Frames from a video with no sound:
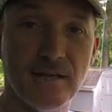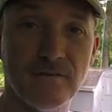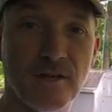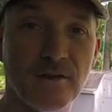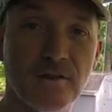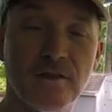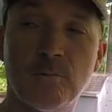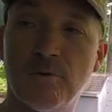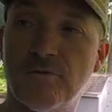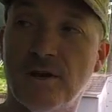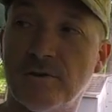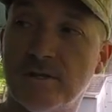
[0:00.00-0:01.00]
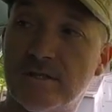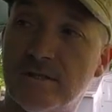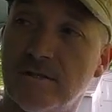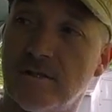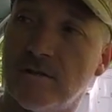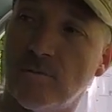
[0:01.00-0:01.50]
the other thing we found
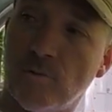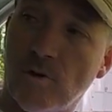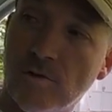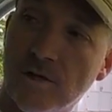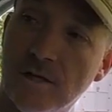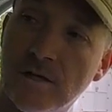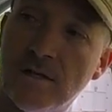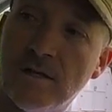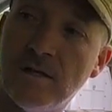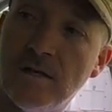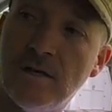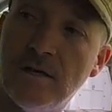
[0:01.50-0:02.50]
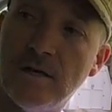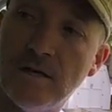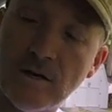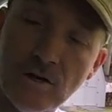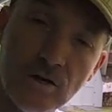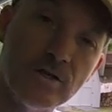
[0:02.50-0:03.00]
is rolling
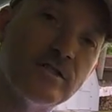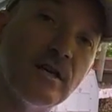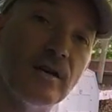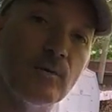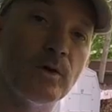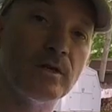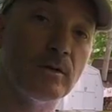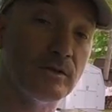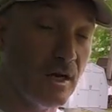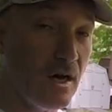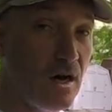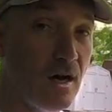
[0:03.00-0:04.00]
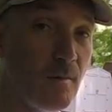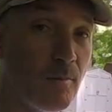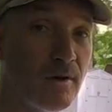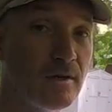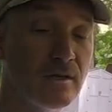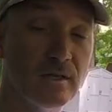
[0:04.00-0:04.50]
her side windows
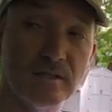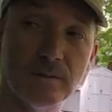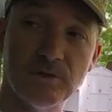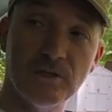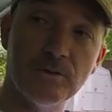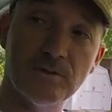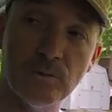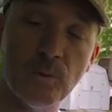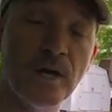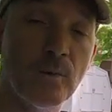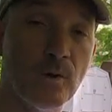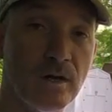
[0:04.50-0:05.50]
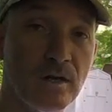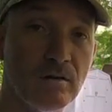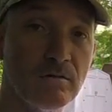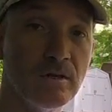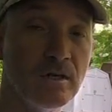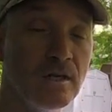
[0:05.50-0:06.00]
up, except she used the wing
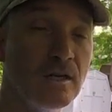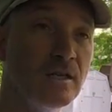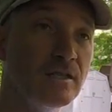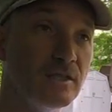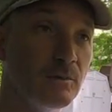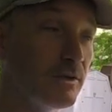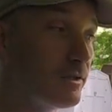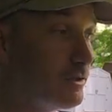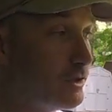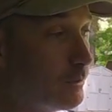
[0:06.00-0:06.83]
window. She would